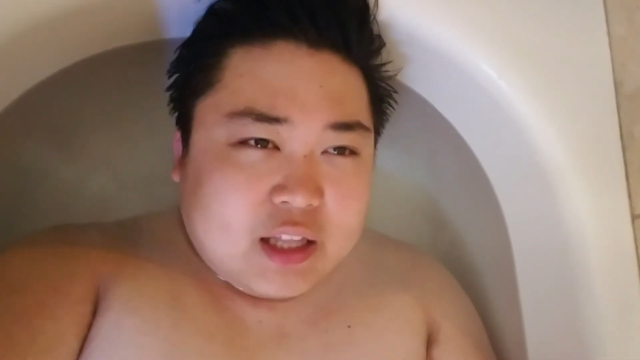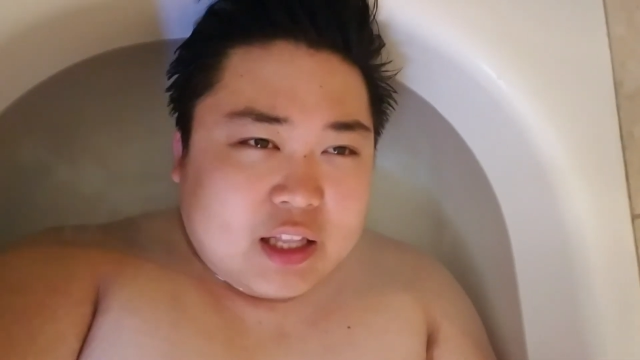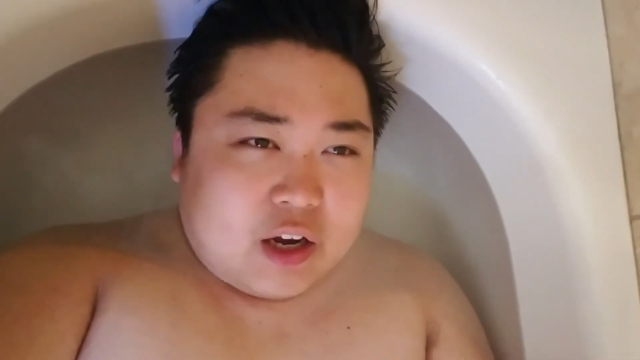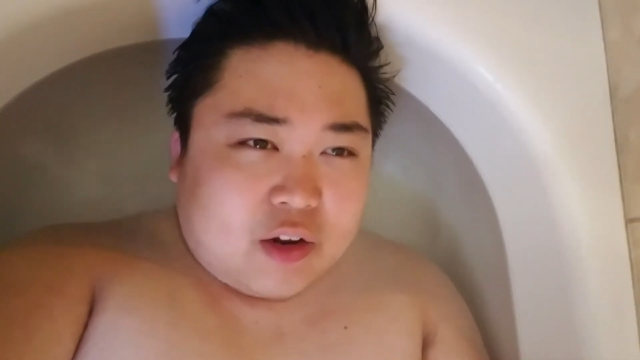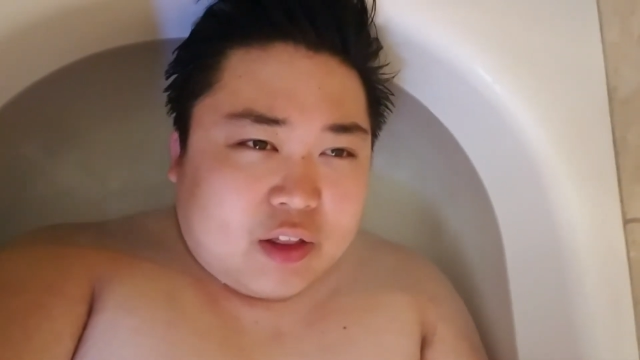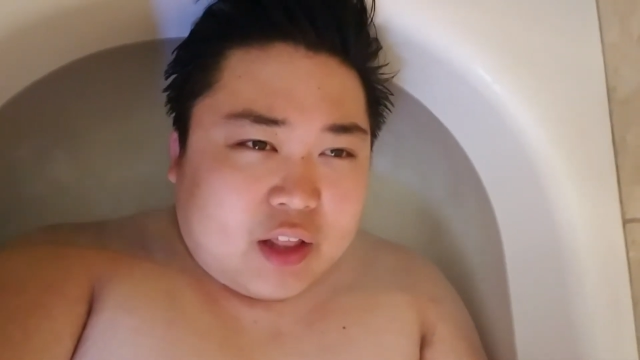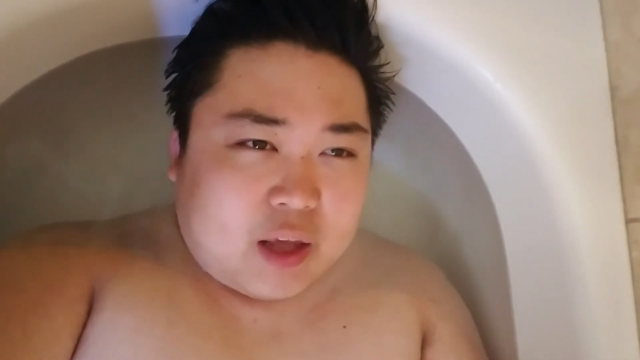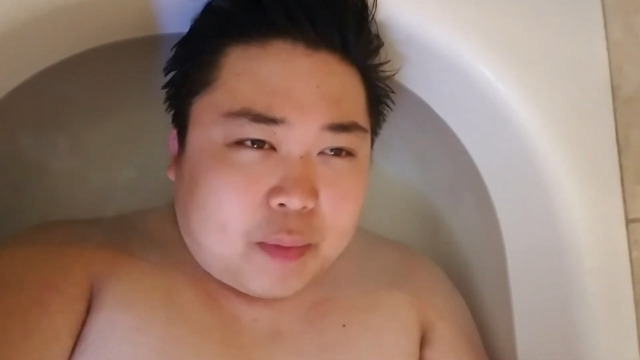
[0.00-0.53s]
Not
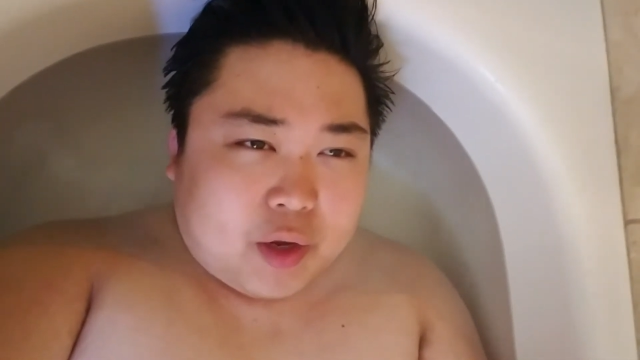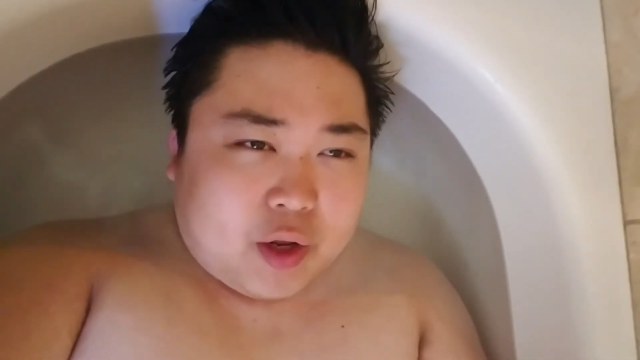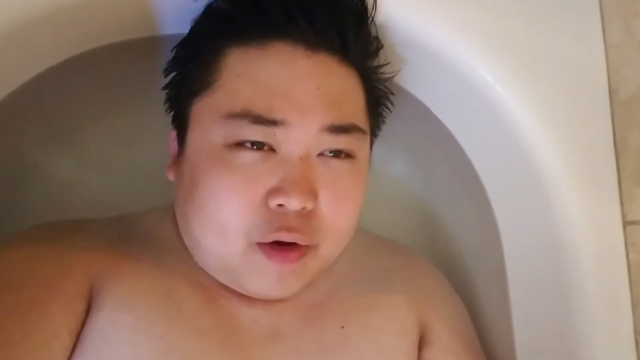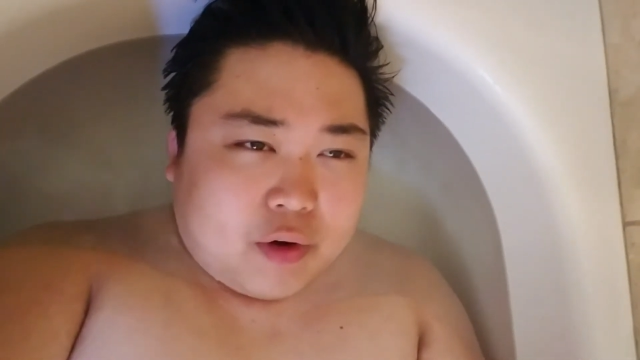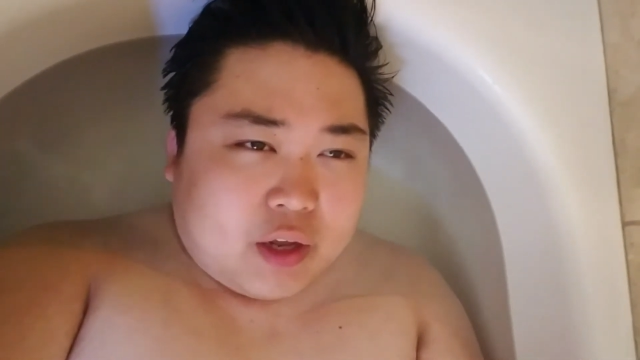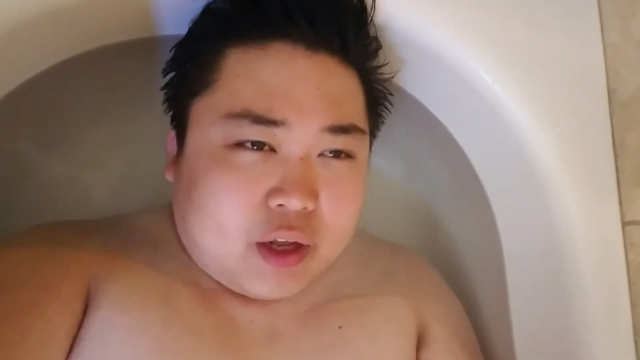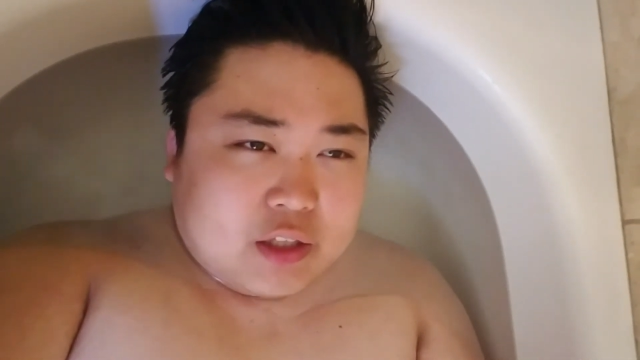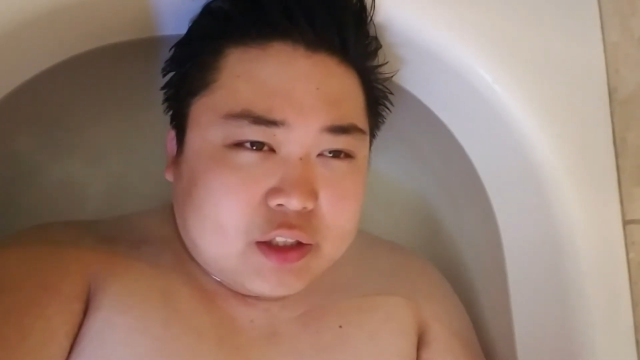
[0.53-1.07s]
only that, but he
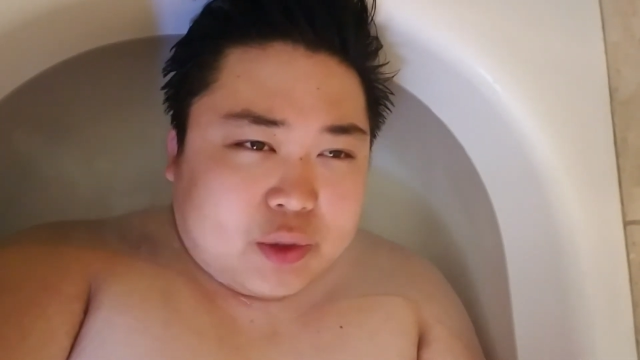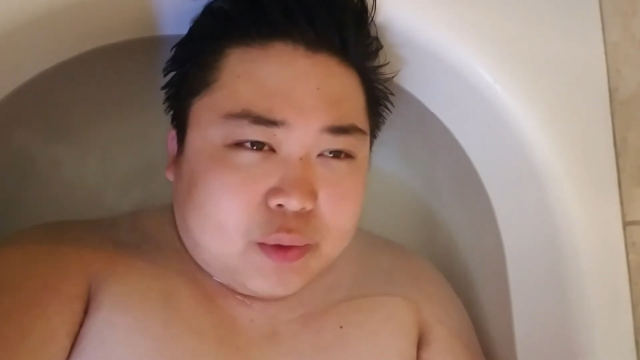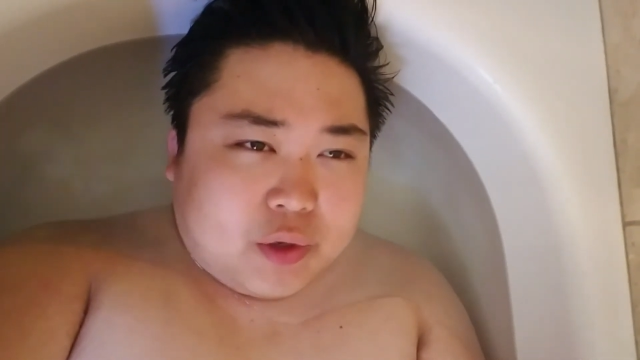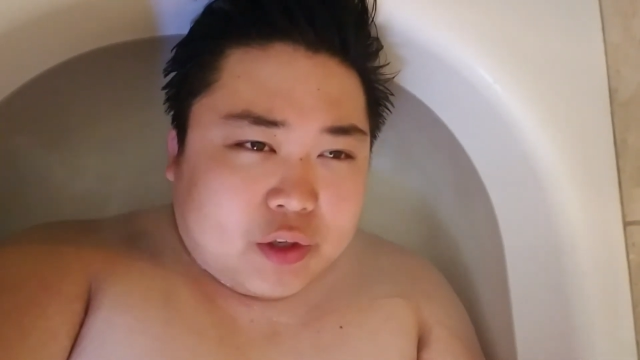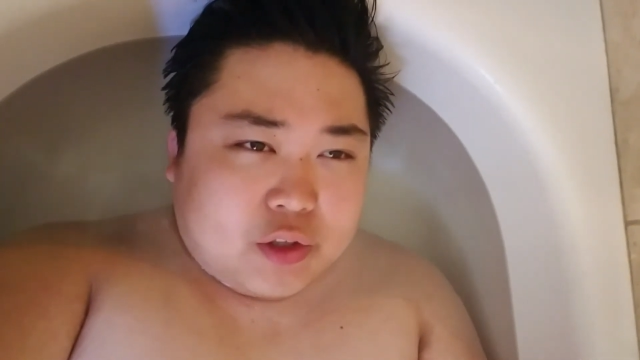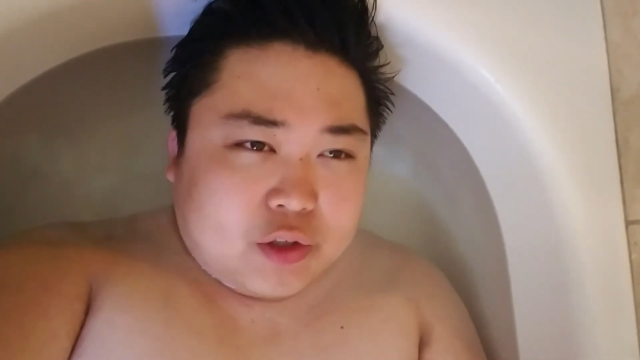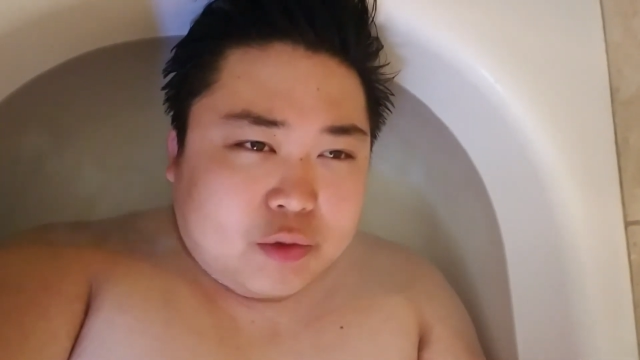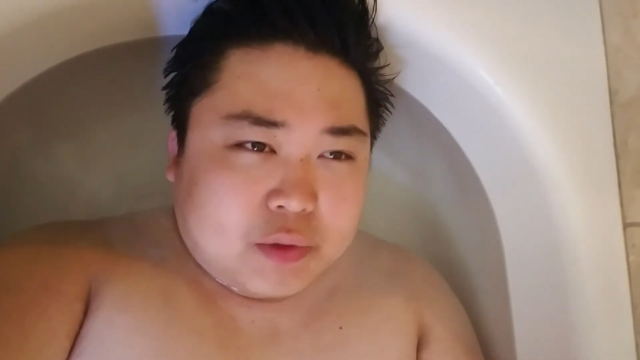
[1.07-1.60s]
already has
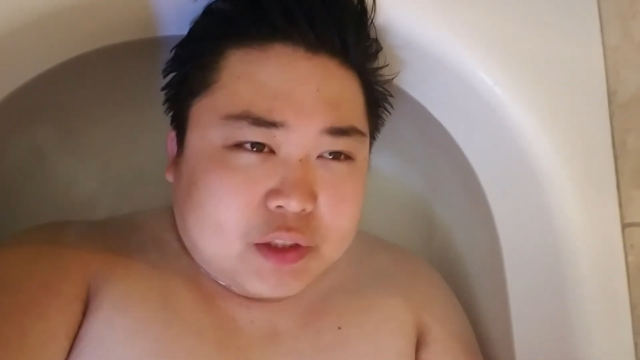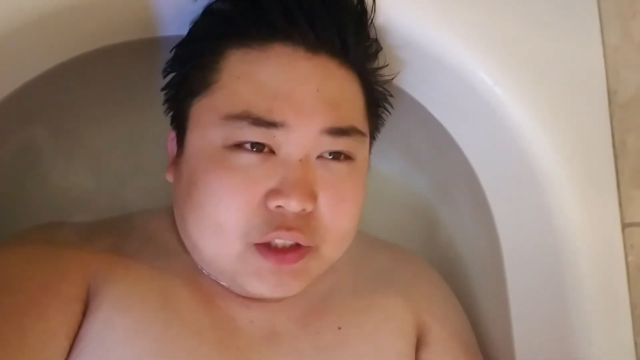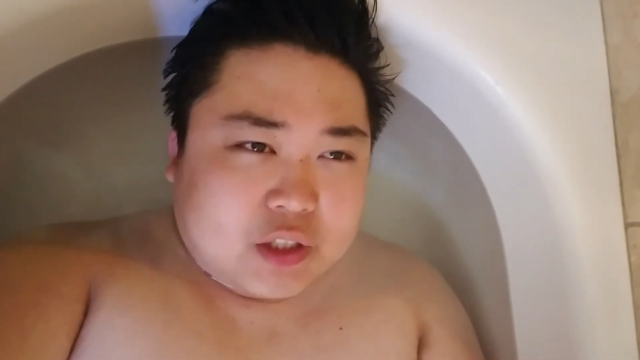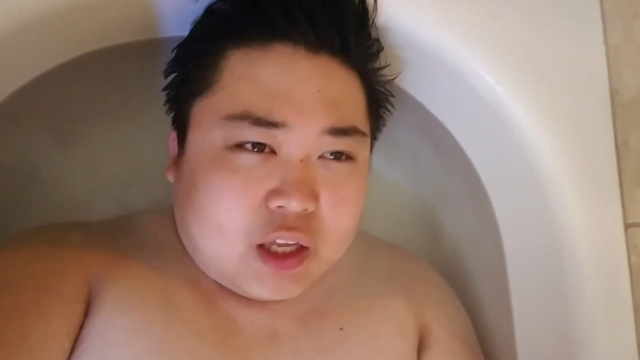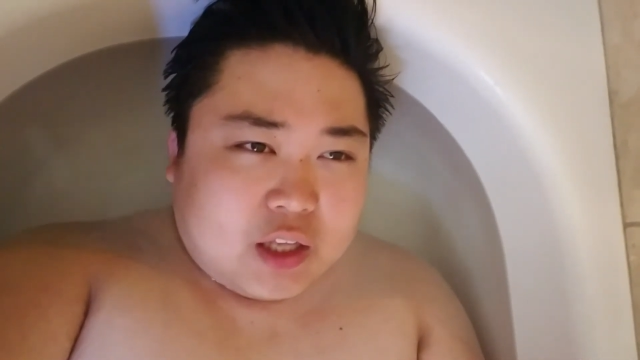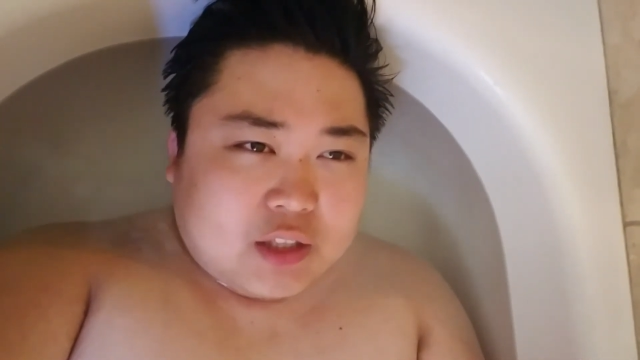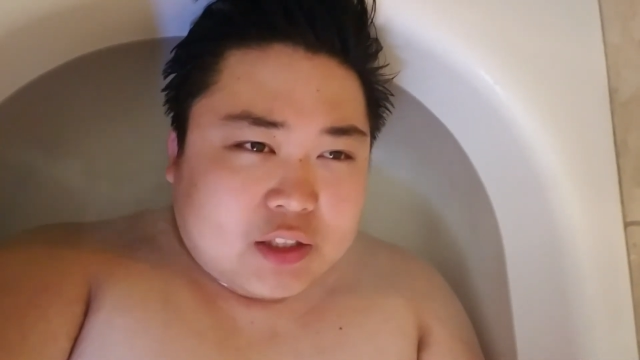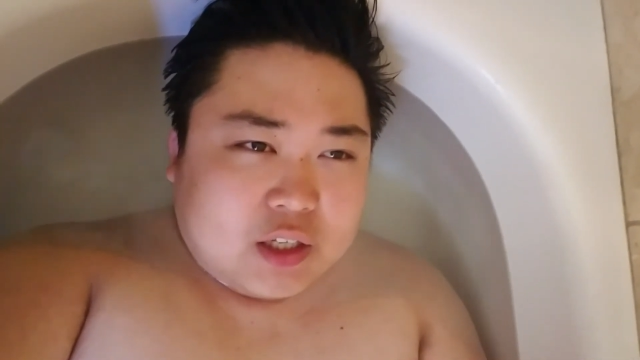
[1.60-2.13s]
3 attunement
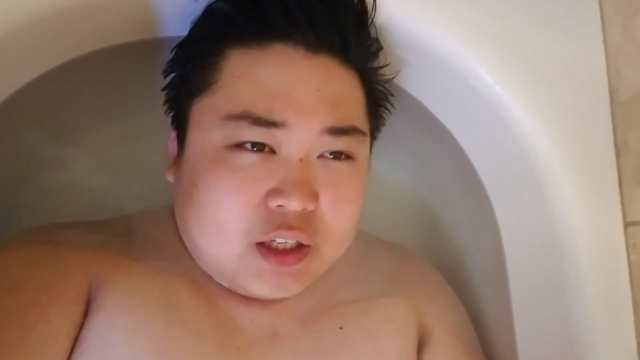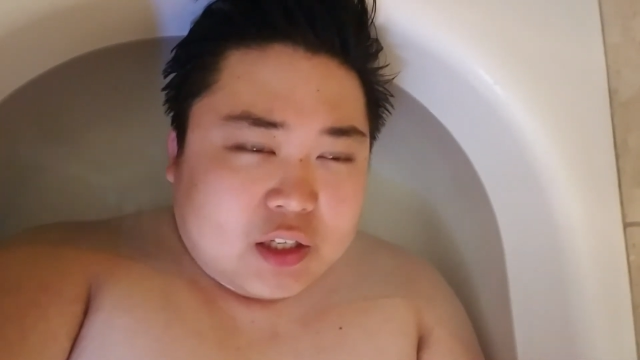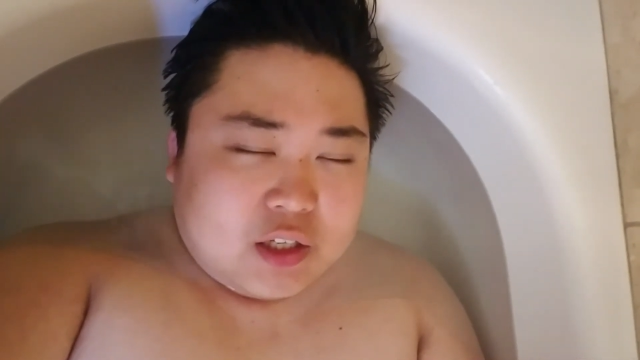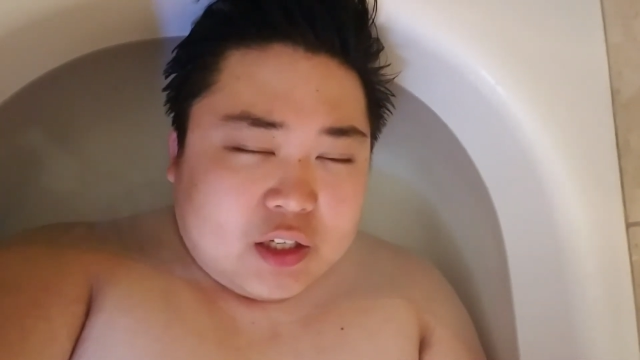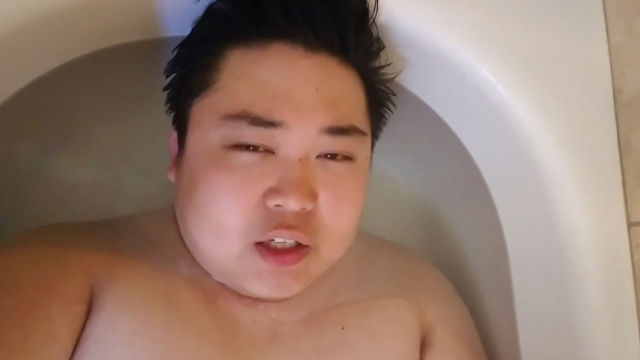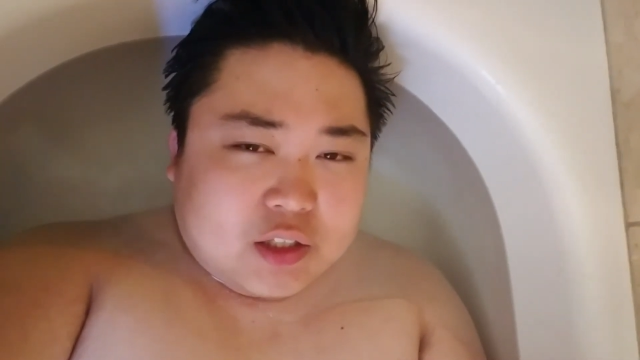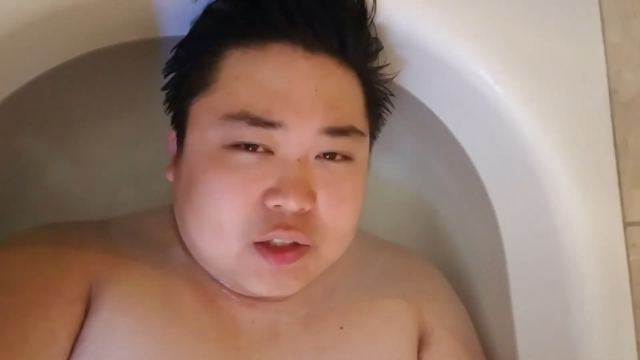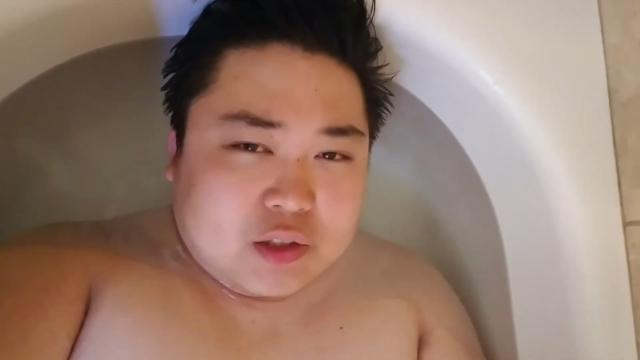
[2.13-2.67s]
slots, and
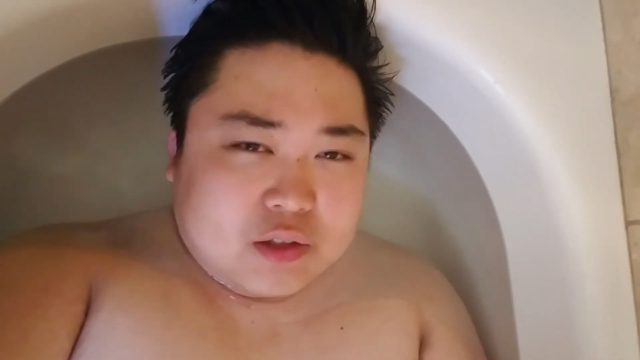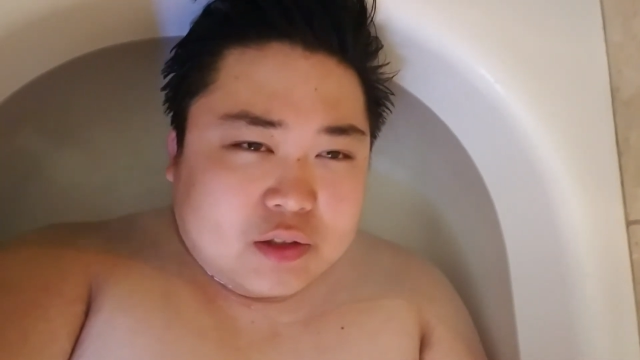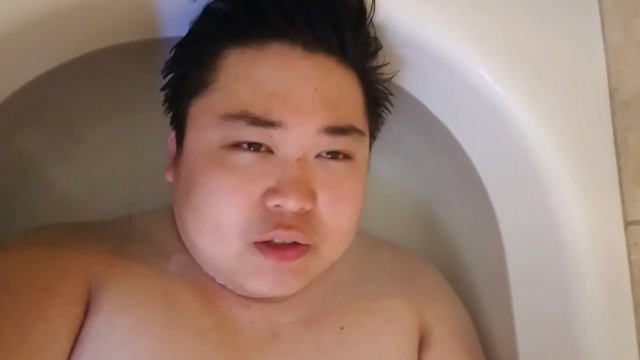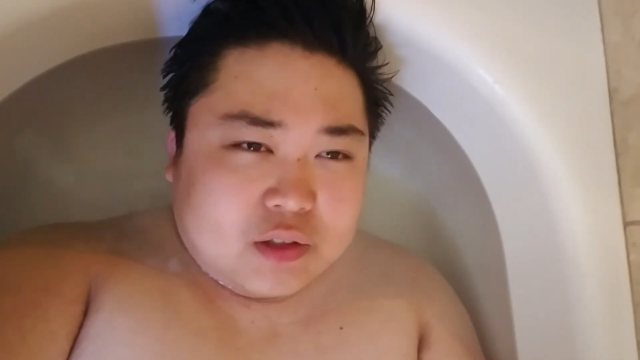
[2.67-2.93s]
he doesn't.